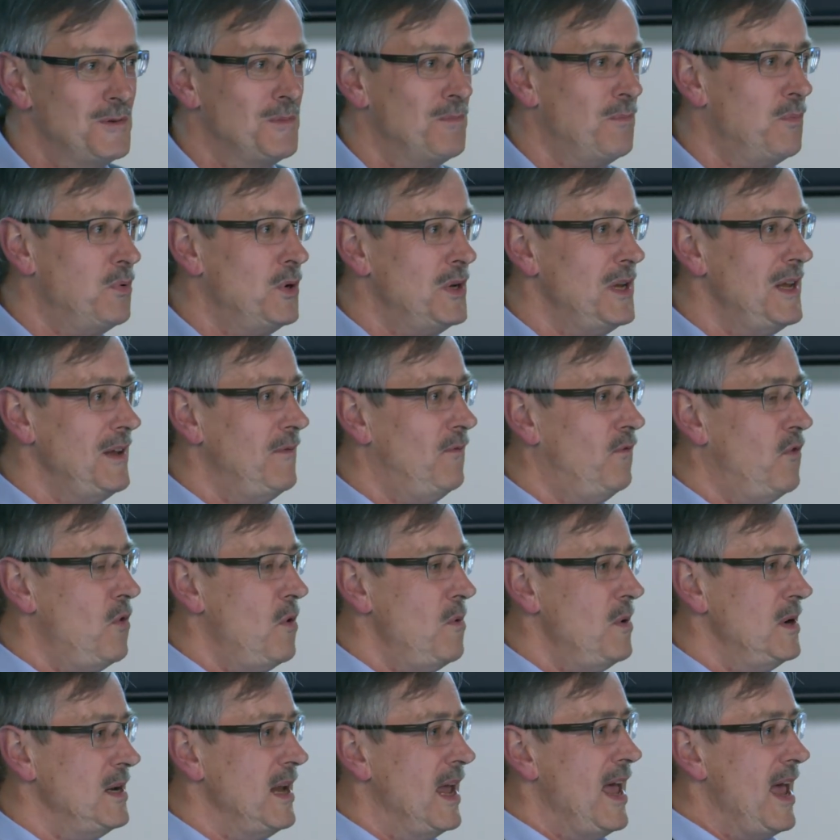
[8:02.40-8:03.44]
was putting
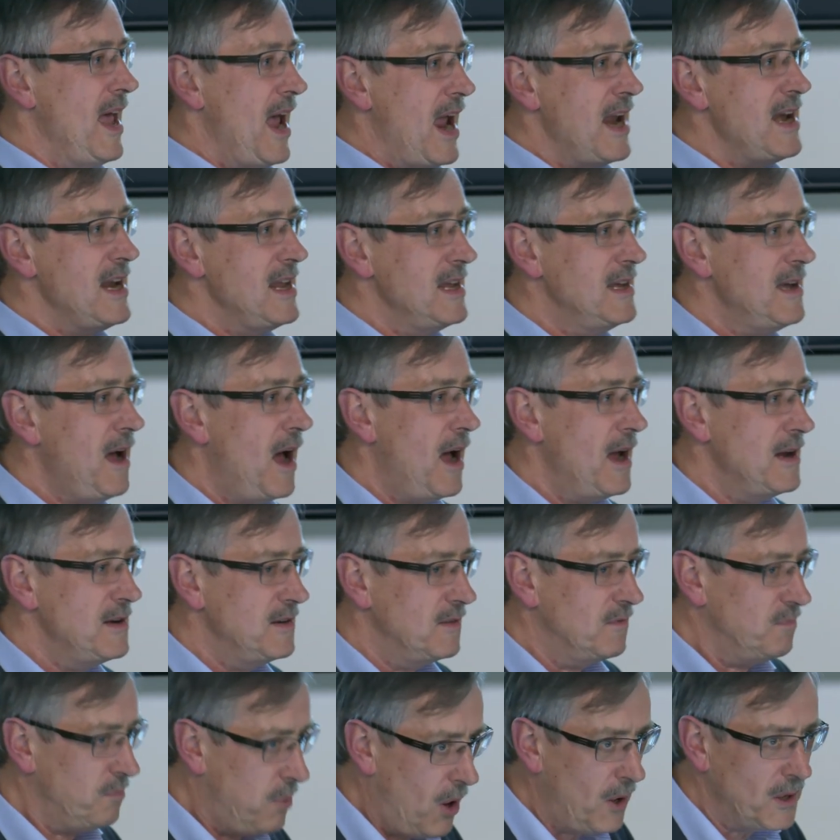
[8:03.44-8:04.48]
forward any kind
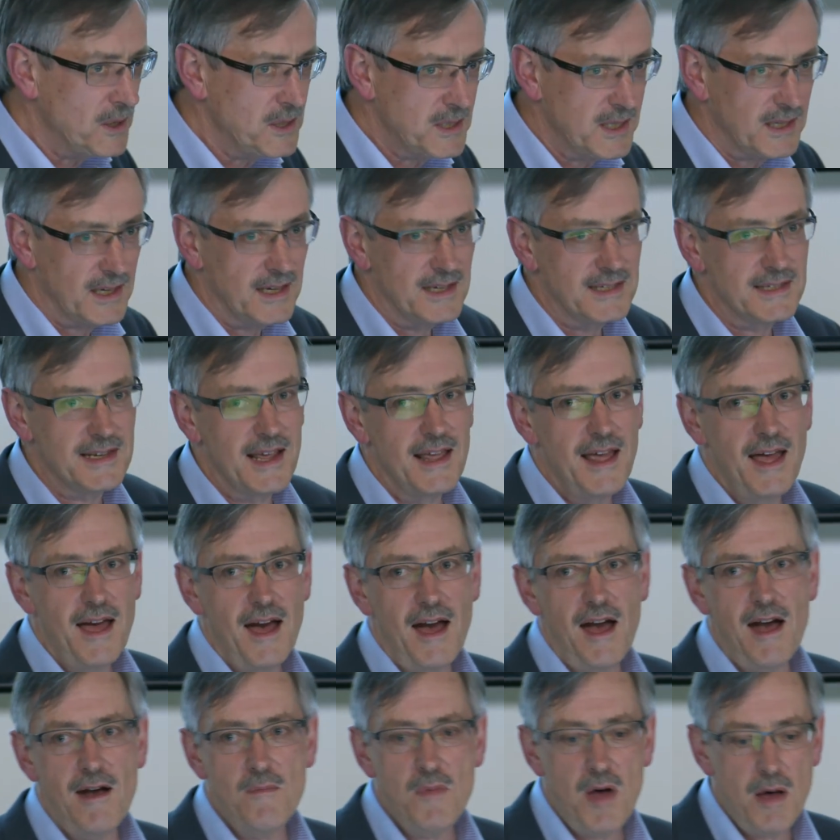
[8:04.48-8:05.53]
of policies
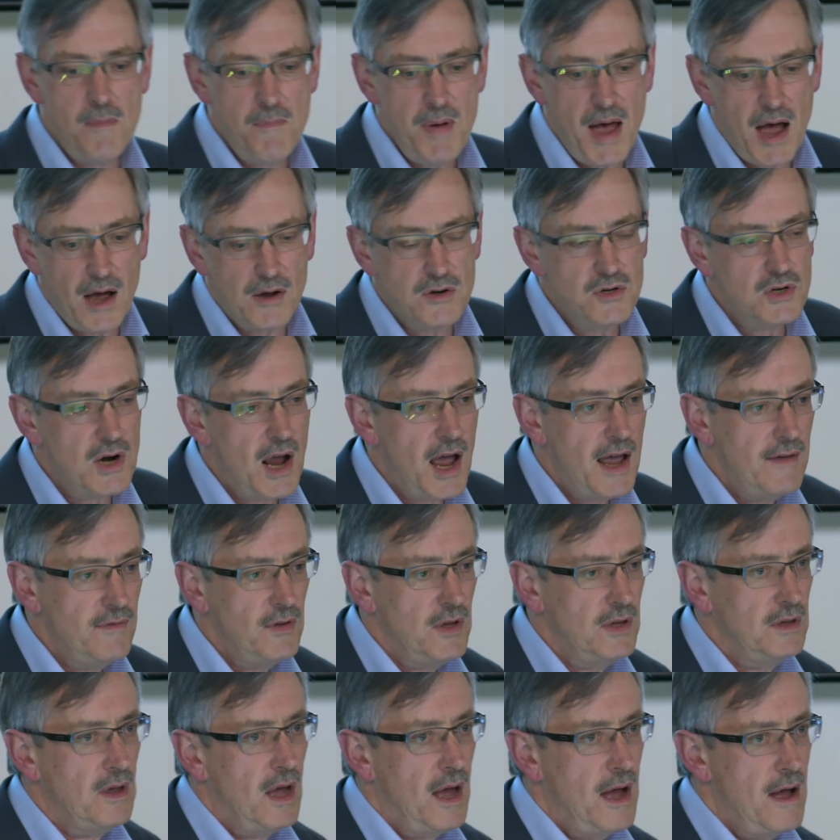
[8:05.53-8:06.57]
about
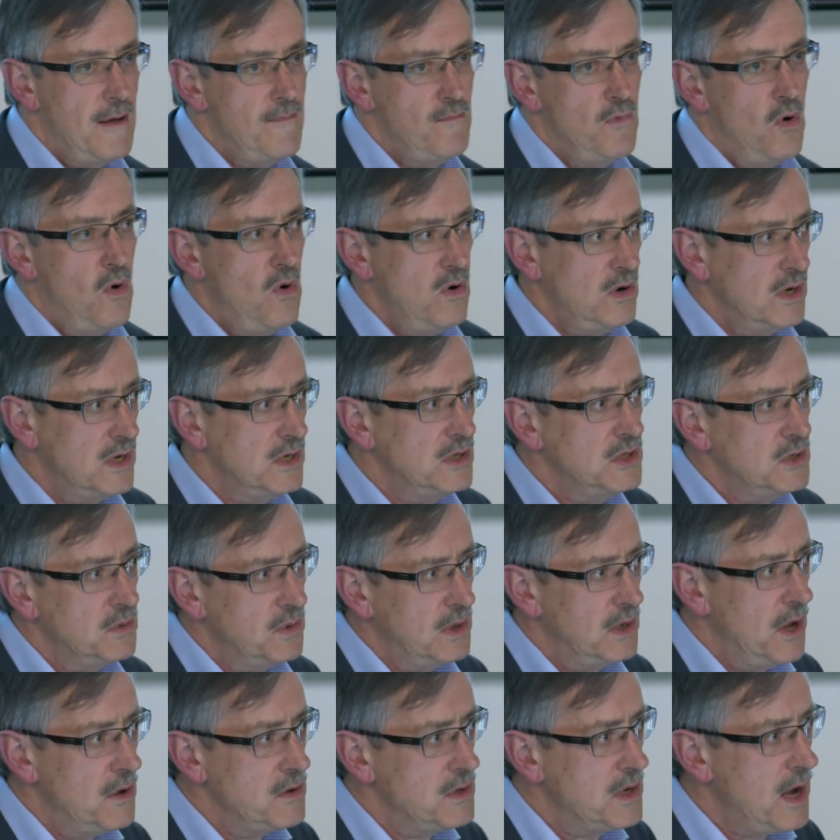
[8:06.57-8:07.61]
driving Auckland
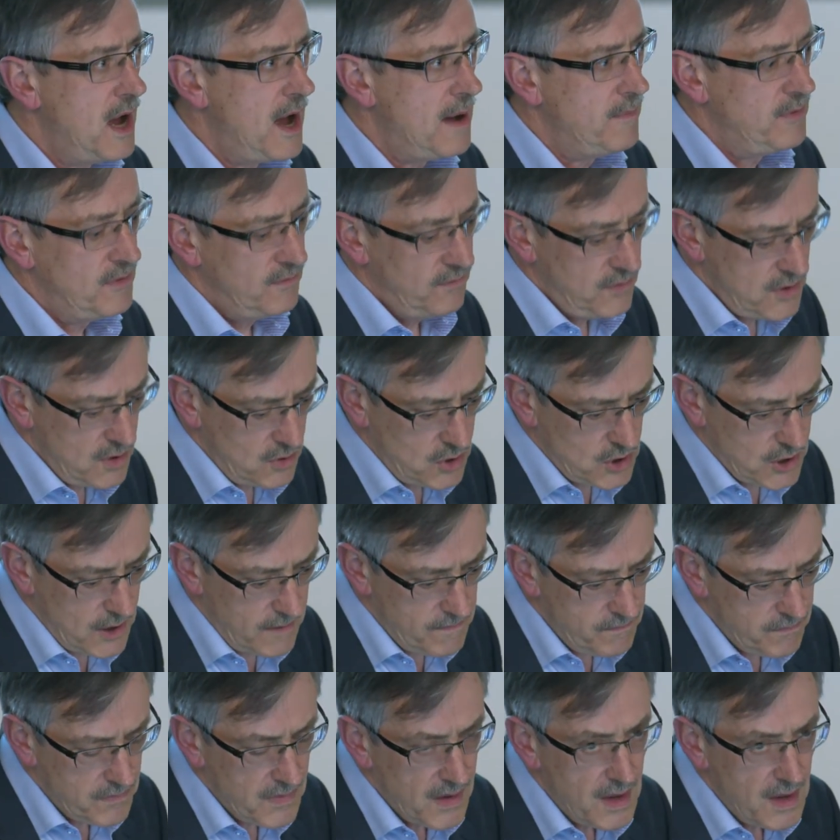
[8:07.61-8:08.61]
to a low carbon future.